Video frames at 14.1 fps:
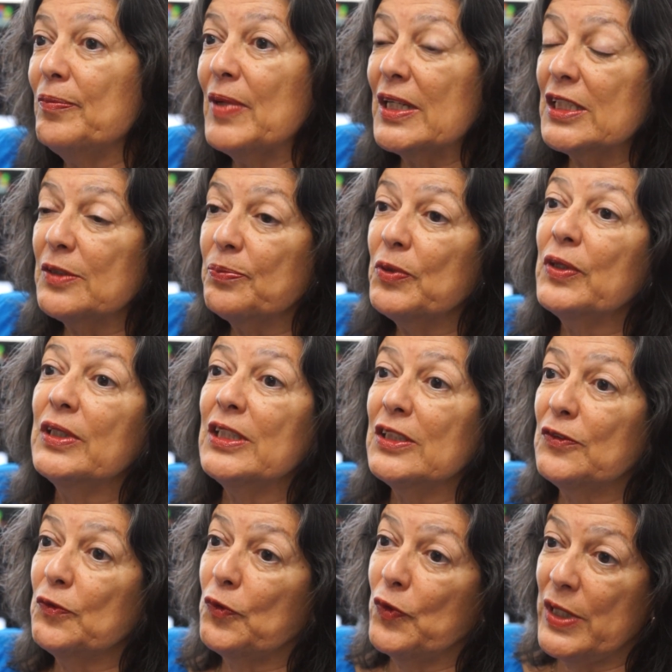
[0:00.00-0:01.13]
my spirit
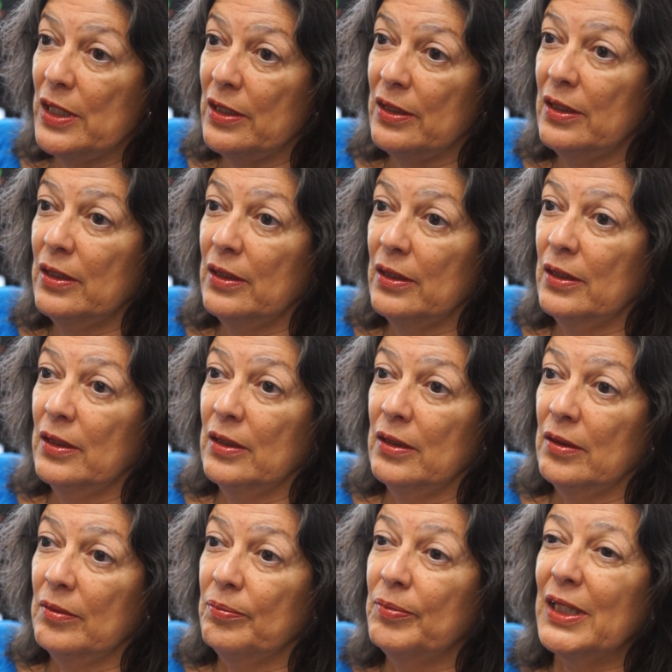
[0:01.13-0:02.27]
is free.
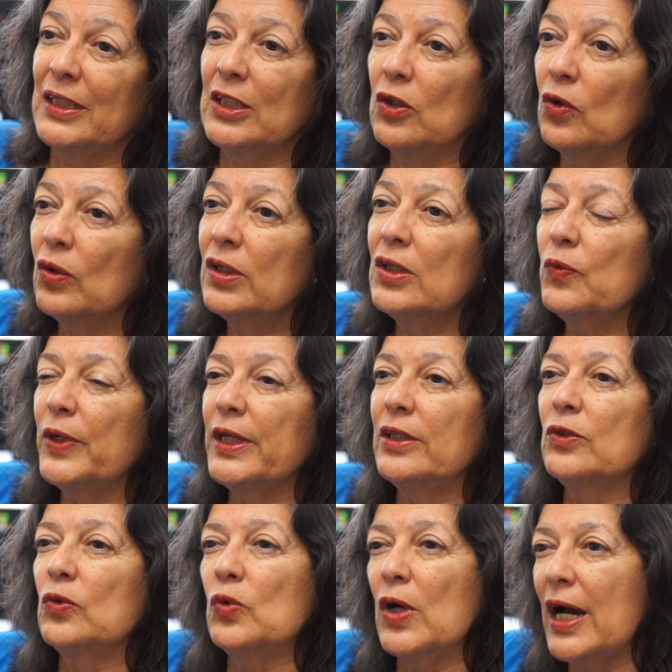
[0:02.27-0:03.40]
But the only way
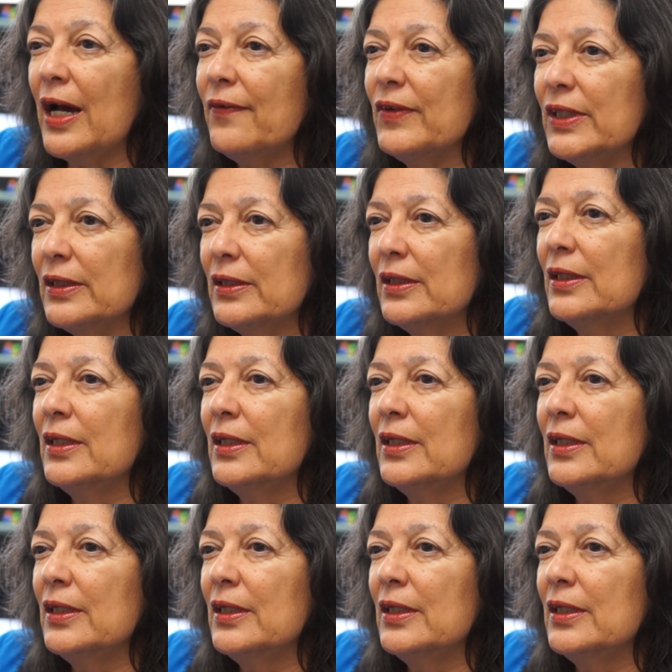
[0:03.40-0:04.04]
to have it